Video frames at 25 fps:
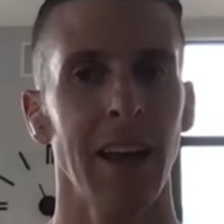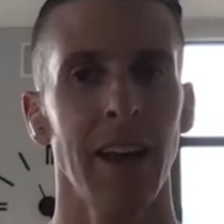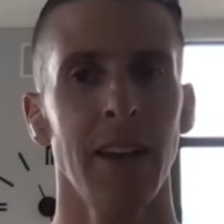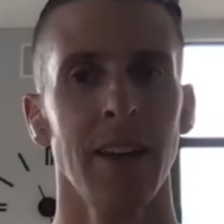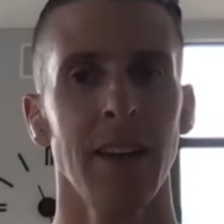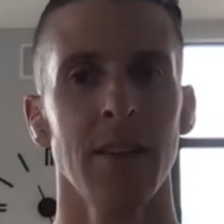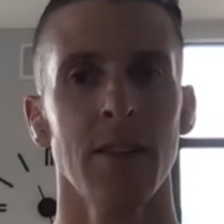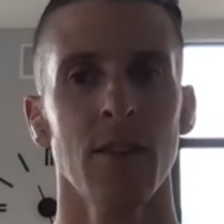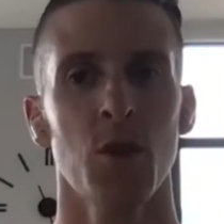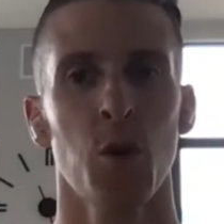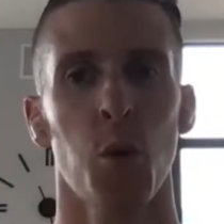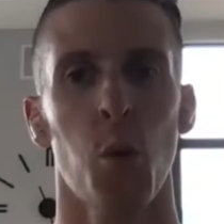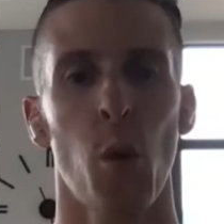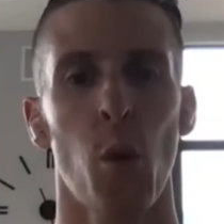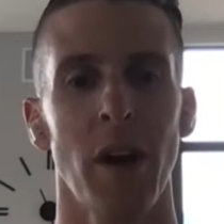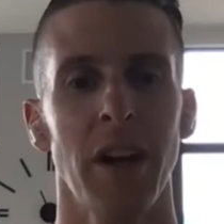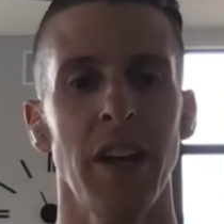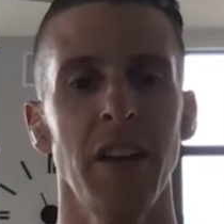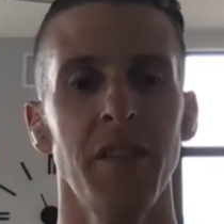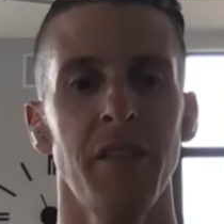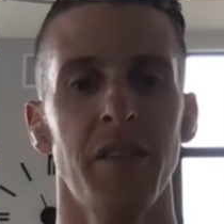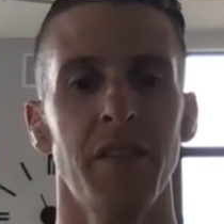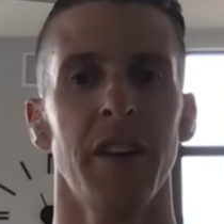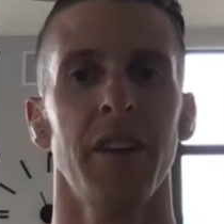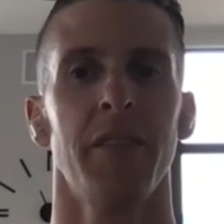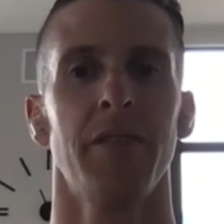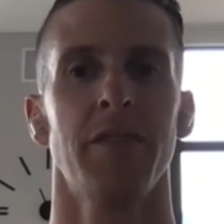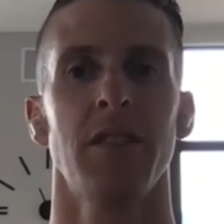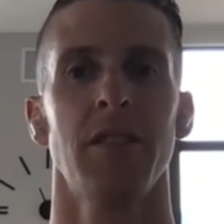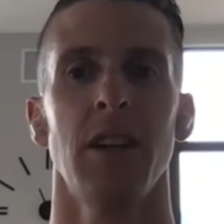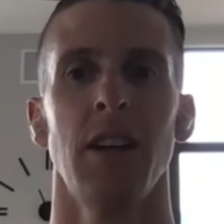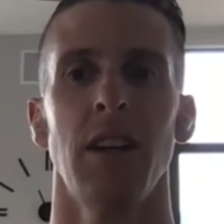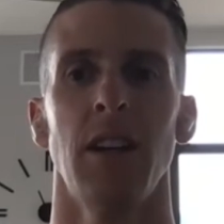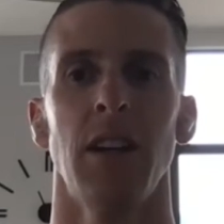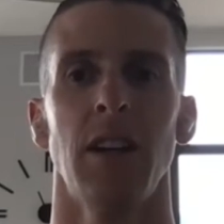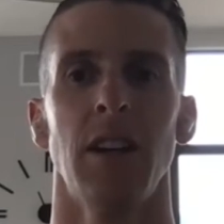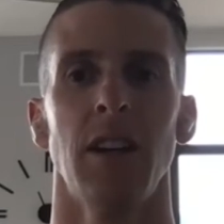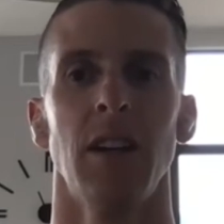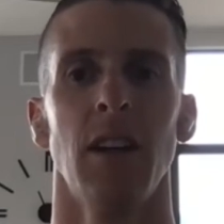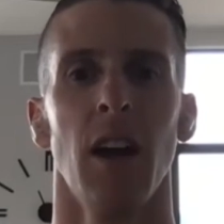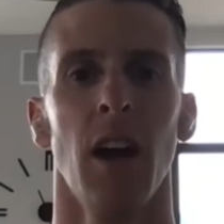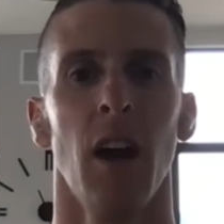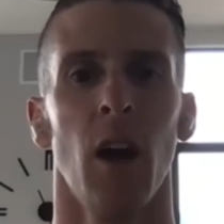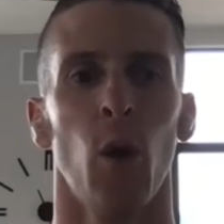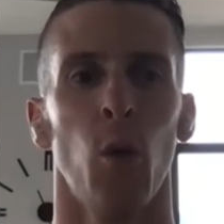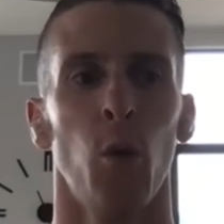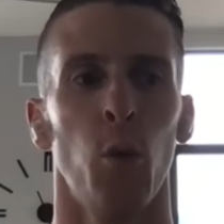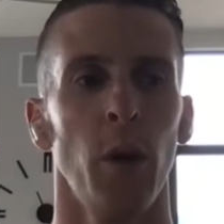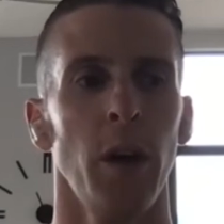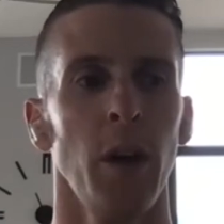in 2015,
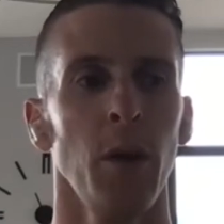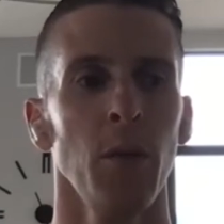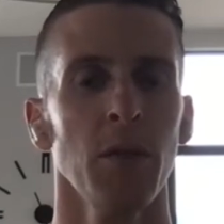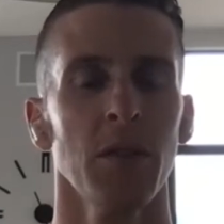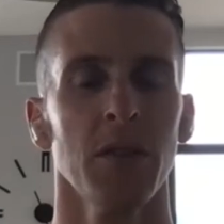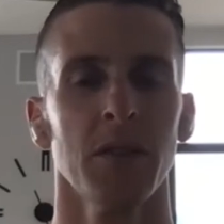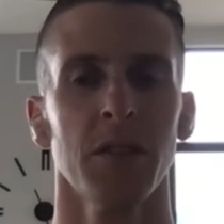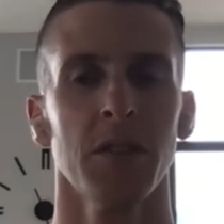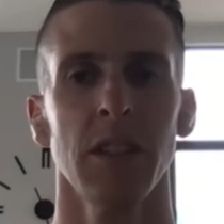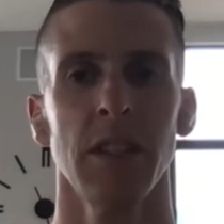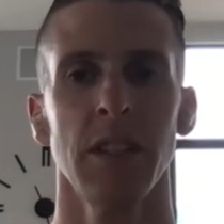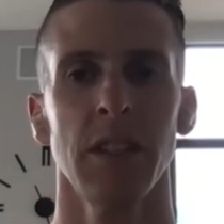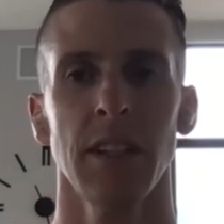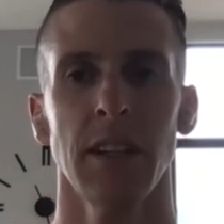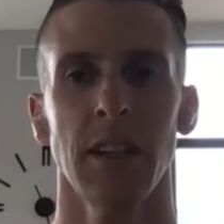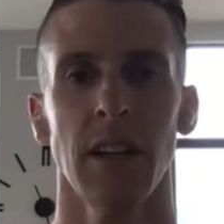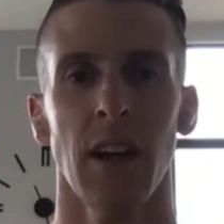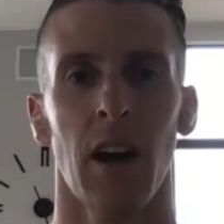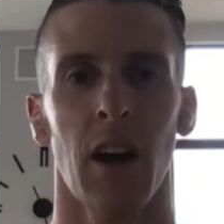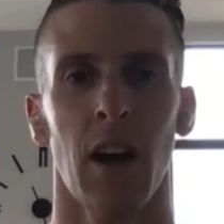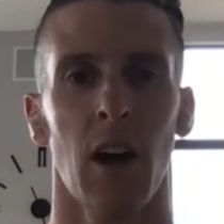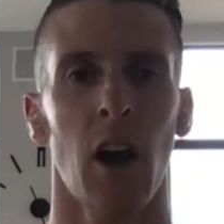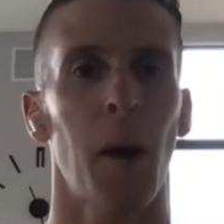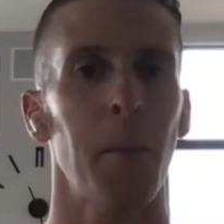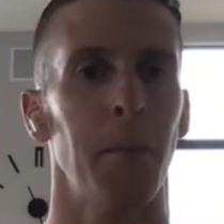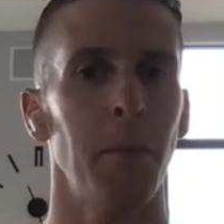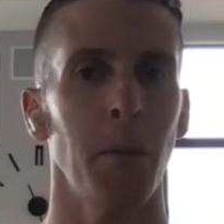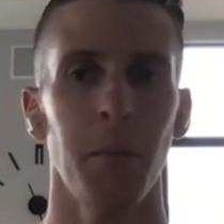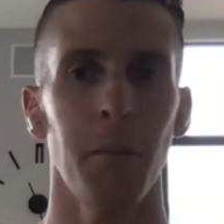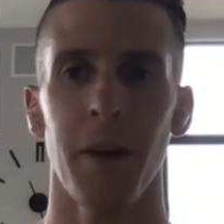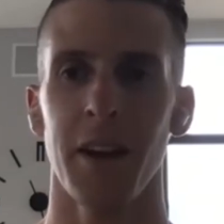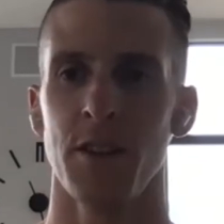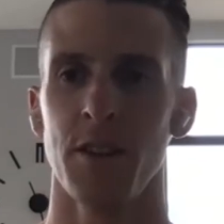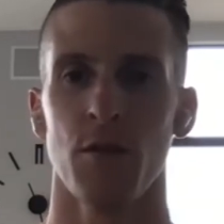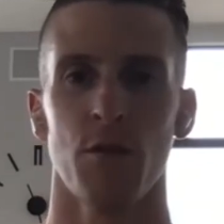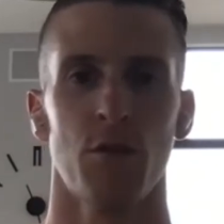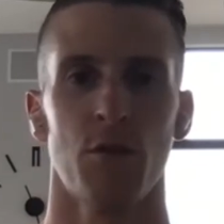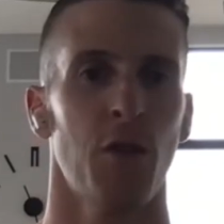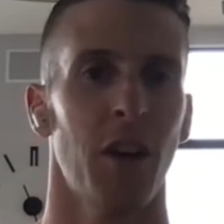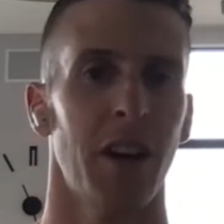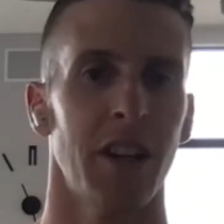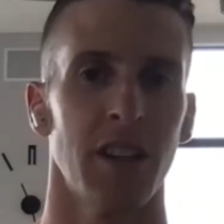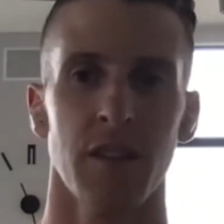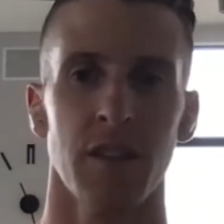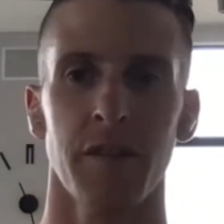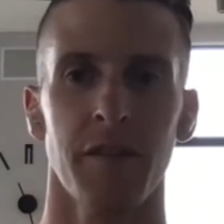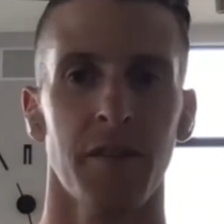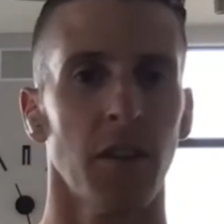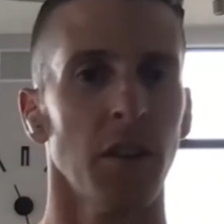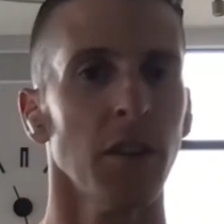we were seeing a couple major
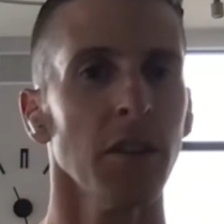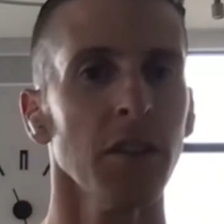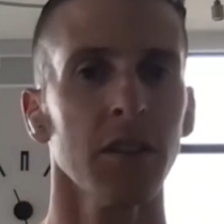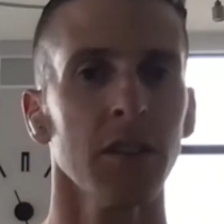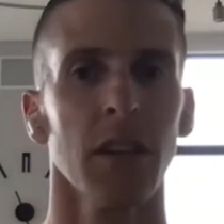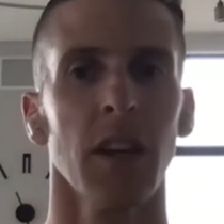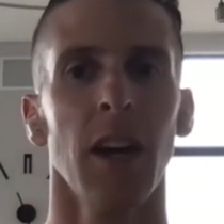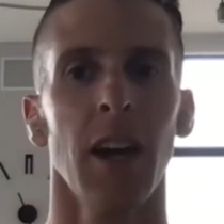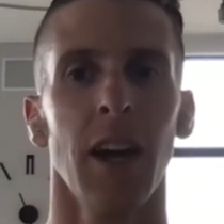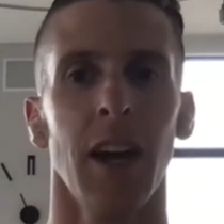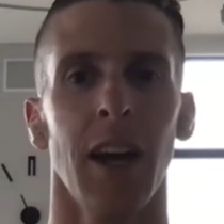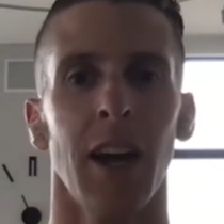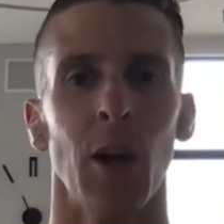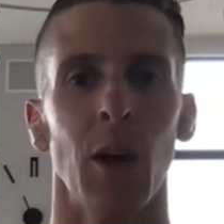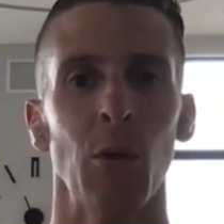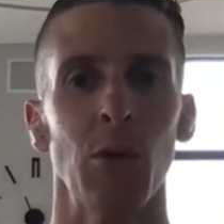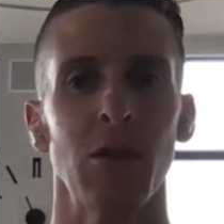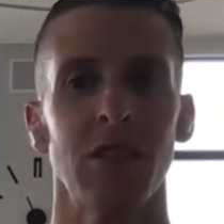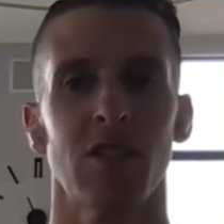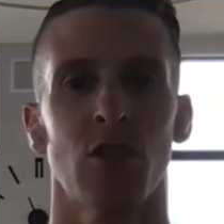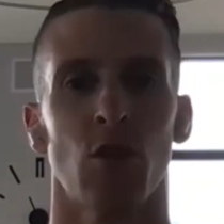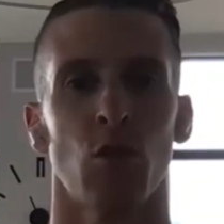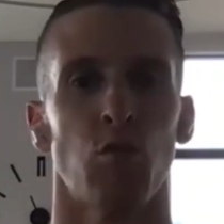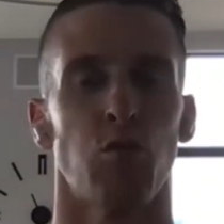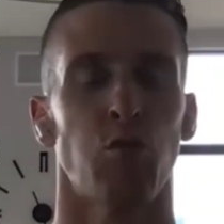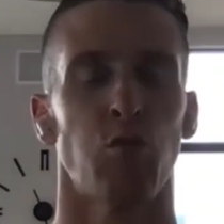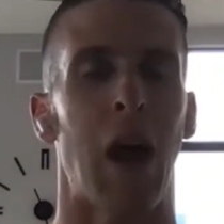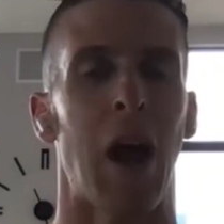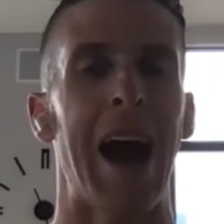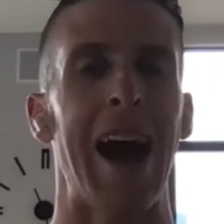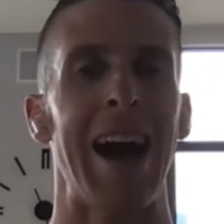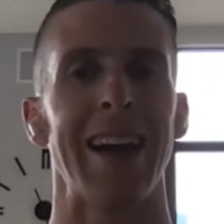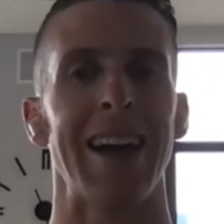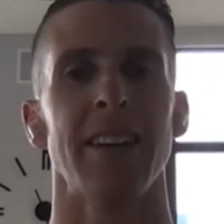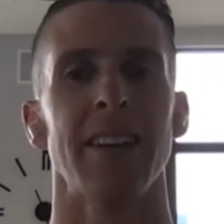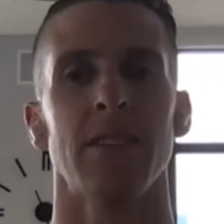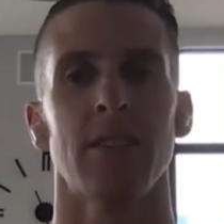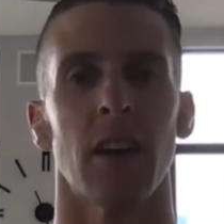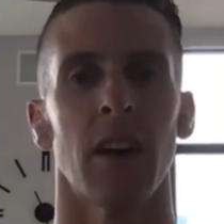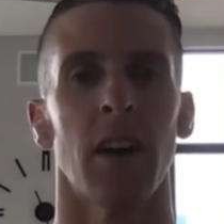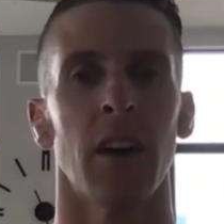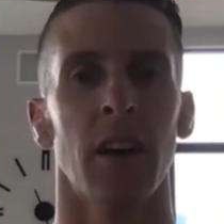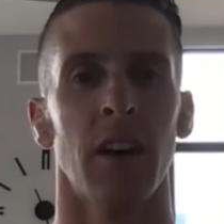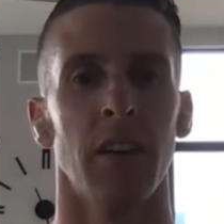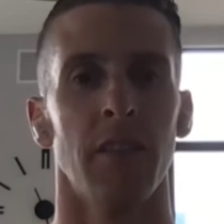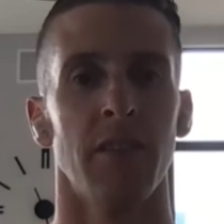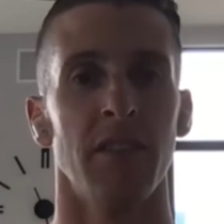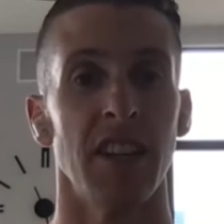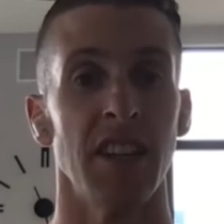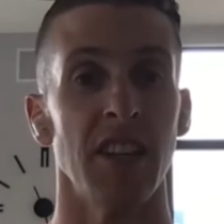trends. First, it was the rise
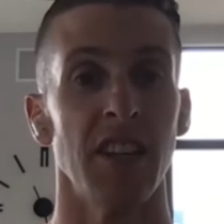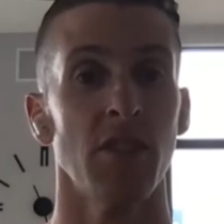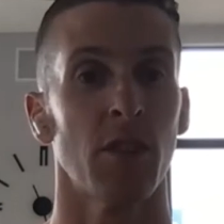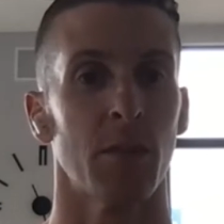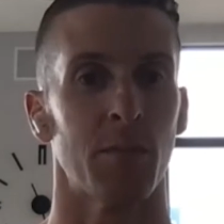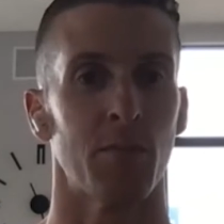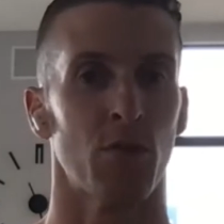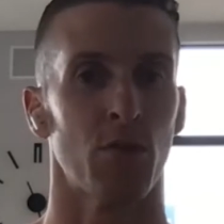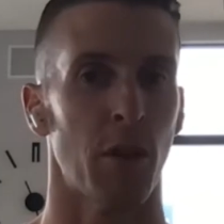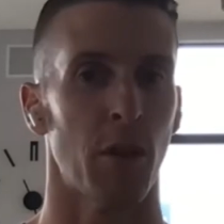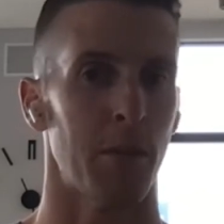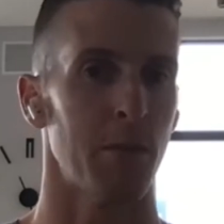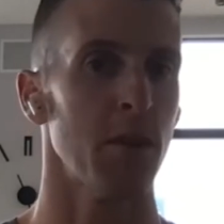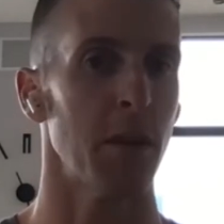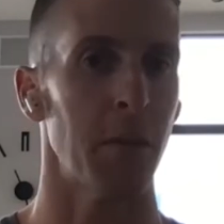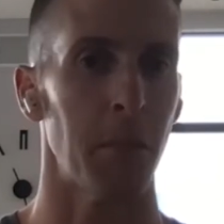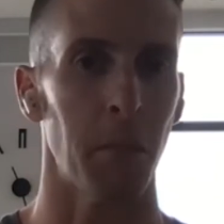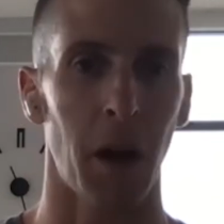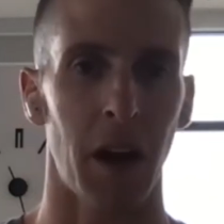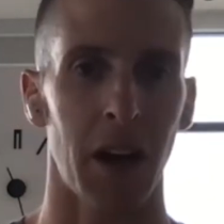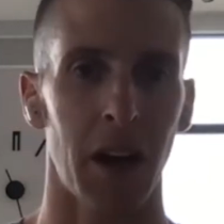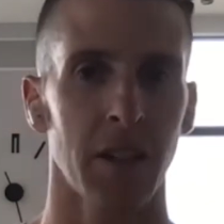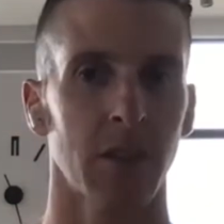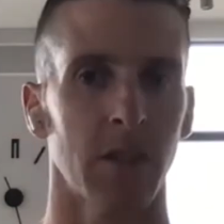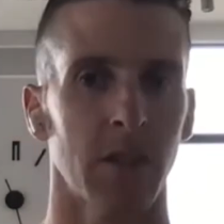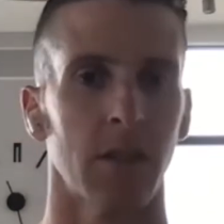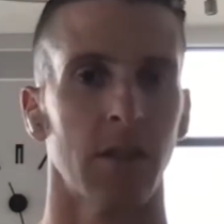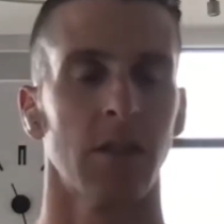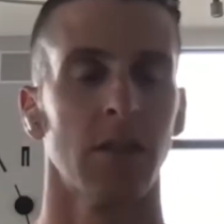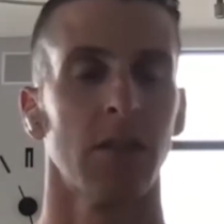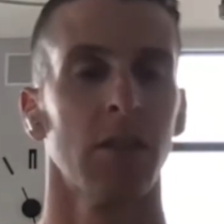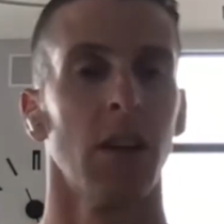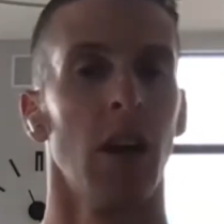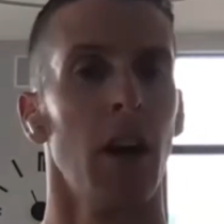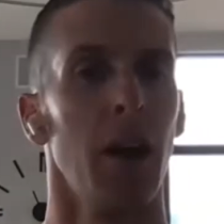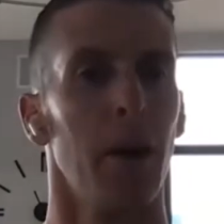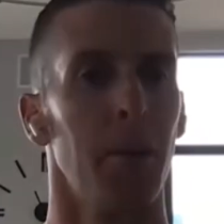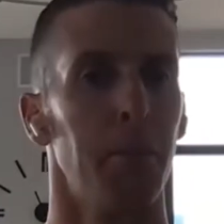of the subscription boxes.